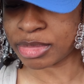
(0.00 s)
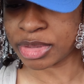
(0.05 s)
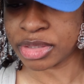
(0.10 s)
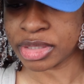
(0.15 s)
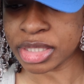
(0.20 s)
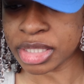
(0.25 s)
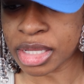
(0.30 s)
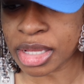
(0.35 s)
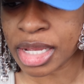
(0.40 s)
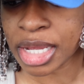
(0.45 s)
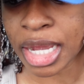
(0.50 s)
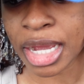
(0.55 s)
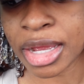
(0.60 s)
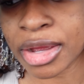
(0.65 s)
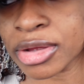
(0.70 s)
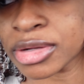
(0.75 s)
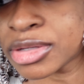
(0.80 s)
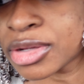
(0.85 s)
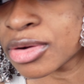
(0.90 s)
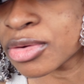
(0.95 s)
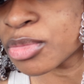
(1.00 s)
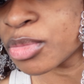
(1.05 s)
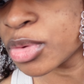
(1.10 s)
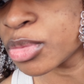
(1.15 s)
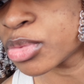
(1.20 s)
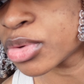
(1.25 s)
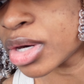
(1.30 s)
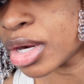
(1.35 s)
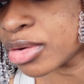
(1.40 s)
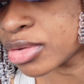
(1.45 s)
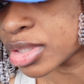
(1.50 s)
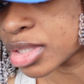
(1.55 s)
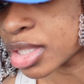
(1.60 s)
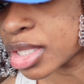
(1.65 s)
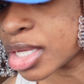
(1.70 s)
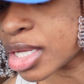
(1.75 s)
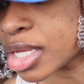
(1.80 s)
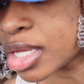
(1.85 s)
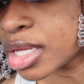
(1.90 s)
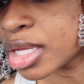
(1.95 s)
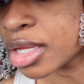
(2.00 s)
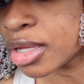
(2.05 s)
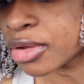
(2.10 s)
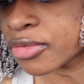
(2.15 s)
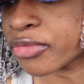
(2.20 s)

done. I don't remember what I was saying,